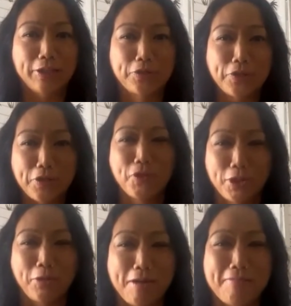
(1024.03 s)
literally for
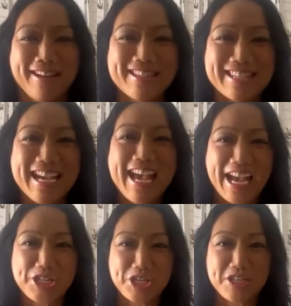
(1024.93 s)
3 months,
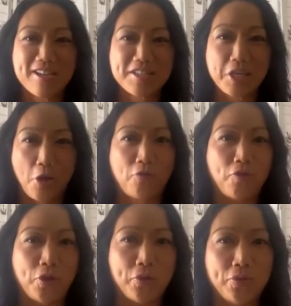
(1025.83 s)
and she takes care of
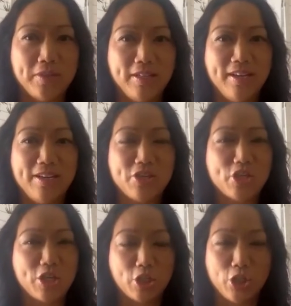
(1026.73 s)
you.
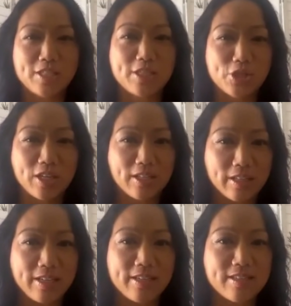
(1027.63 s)
She cooks and she
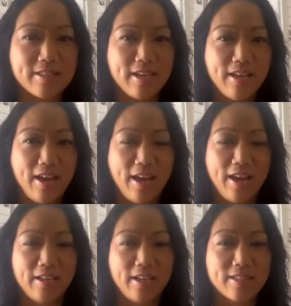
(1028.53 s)
cleans.
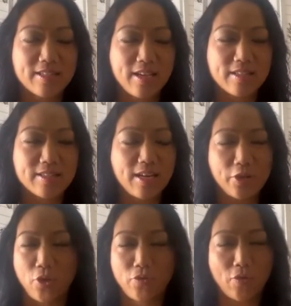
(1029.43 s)
And it's I
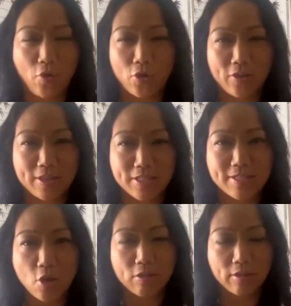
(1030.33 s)
don't know if you've heard this, it's
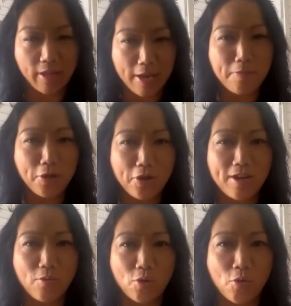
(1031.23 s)
called the lay
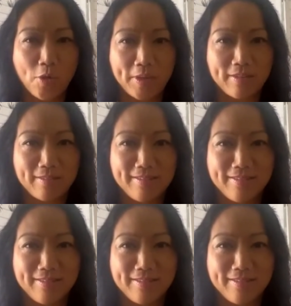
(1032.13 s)
period, where a woman,